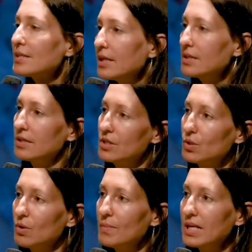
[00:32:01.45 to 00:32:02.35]
ceases
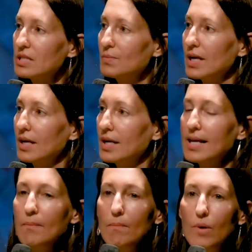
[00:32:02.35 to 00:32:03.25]
to amaze me
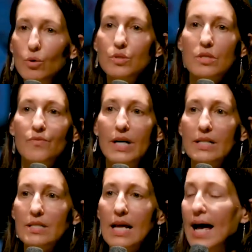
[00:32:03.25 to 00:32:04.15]
that most of
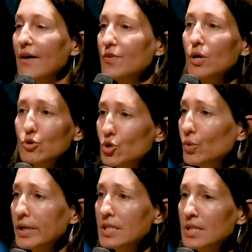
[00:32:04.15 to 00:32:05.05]
us have no
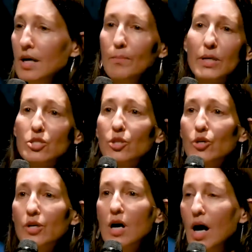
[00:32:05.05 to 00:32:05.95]
choice but to
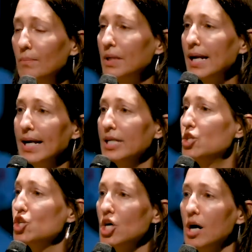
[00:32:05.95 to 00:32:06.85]
learn complicated
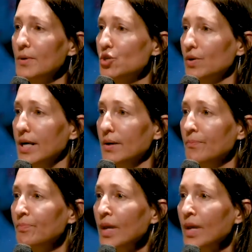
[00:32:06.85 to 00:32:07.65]
geometry